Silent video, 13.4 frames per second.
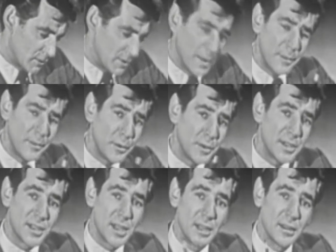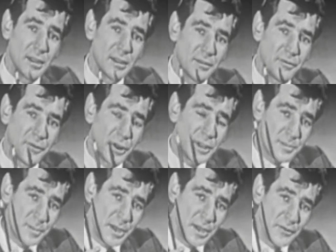Remember we said that the
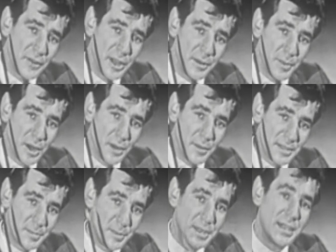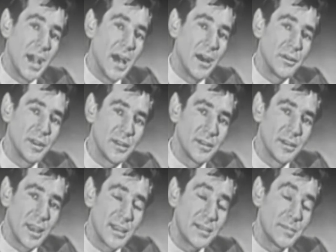first beat of any bar must be down and
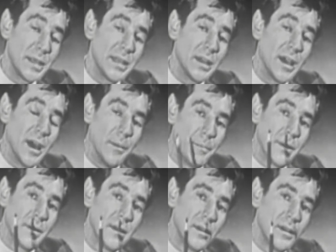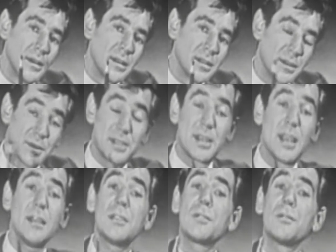the last beat up. So it
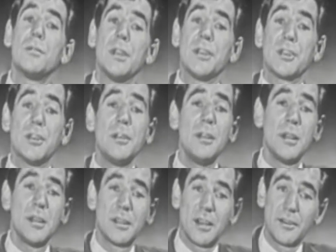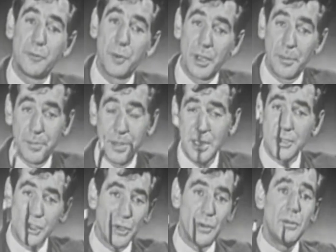stands to reason that if we are
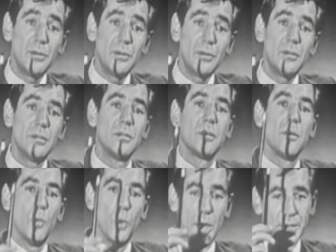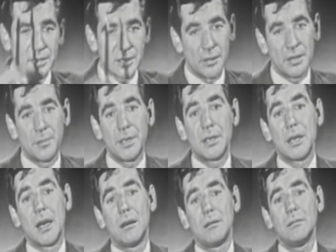beating 2, 1 is going to be
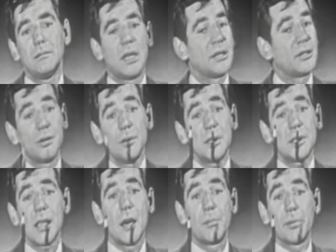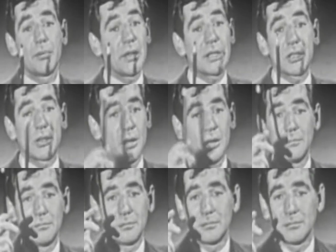down and 2 is up. That's all.
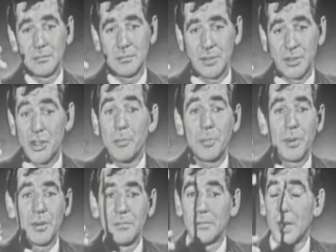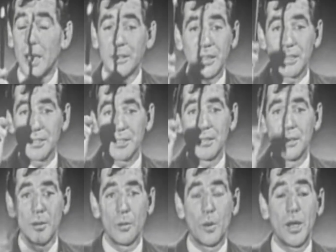Simple, like this.
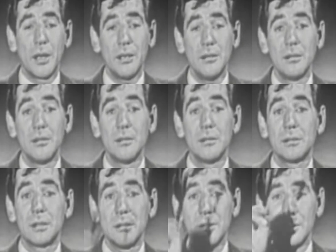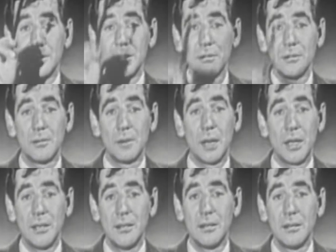1, 2,
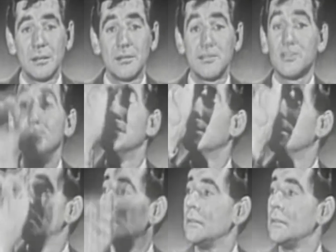1, 2.